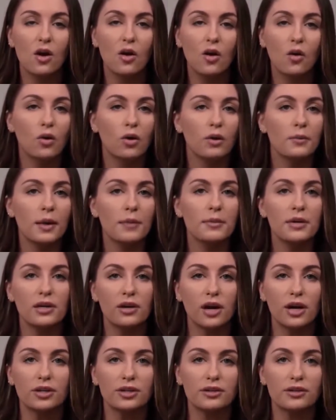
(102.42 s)
or maybe you're
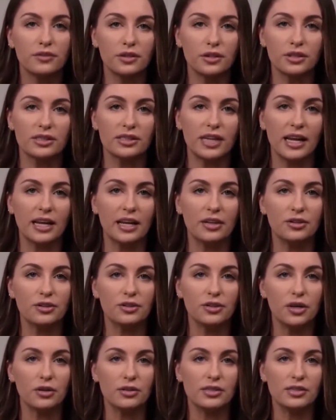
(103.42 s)
on your first date and you're
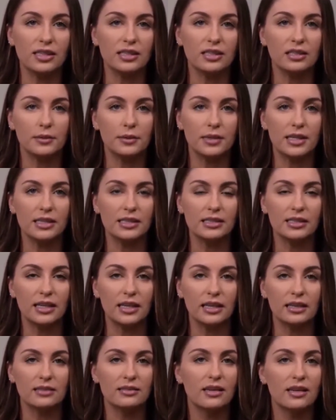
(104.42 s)
noticing some of these
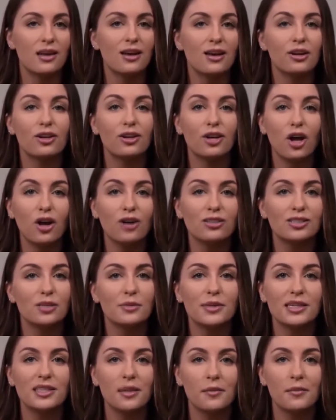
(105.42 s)
things. Could also
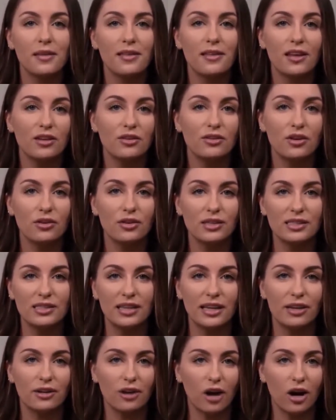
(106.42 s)
be something that you notice
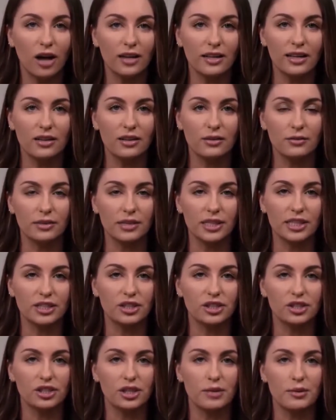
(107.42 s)
later on in the
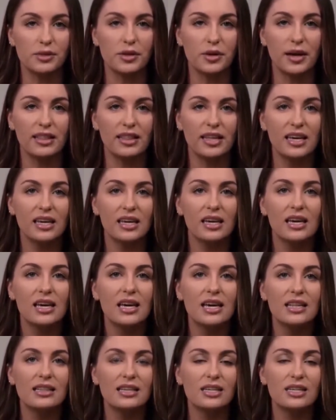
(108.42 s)
relationship. So I think
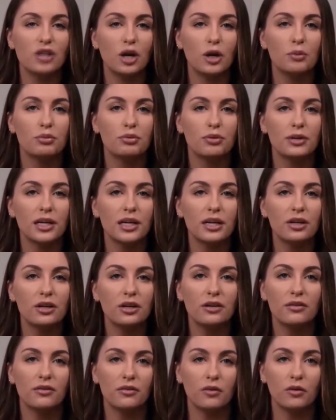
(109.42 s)
these are pretty
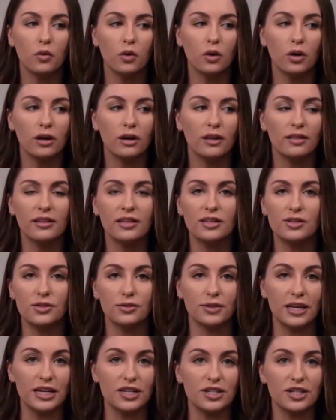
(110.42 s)
good for the
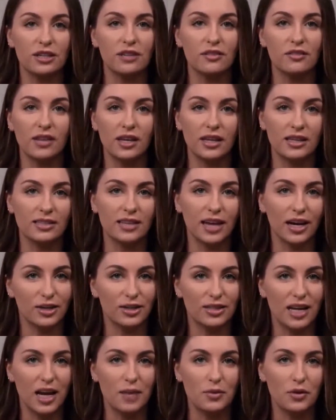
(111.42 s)
duration of the entire
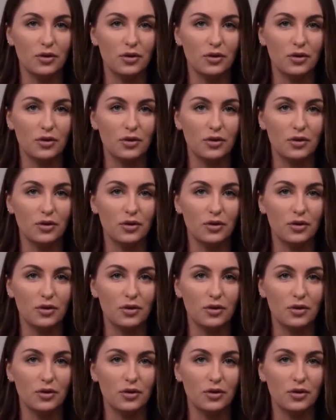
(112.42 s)
time you